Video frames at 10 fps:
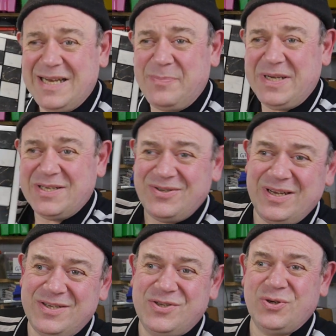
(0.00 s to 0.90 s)
It'd been
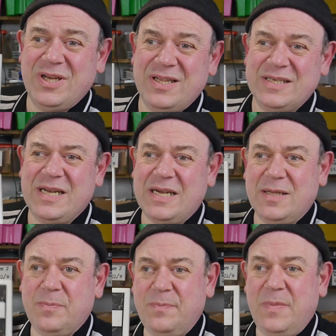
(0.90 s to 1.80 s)
it stood it at the side
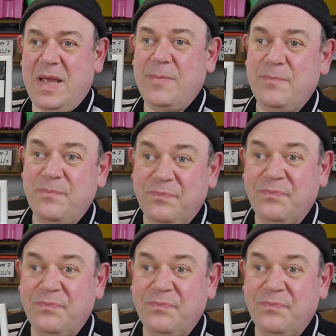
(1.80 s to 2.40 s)
of the, um,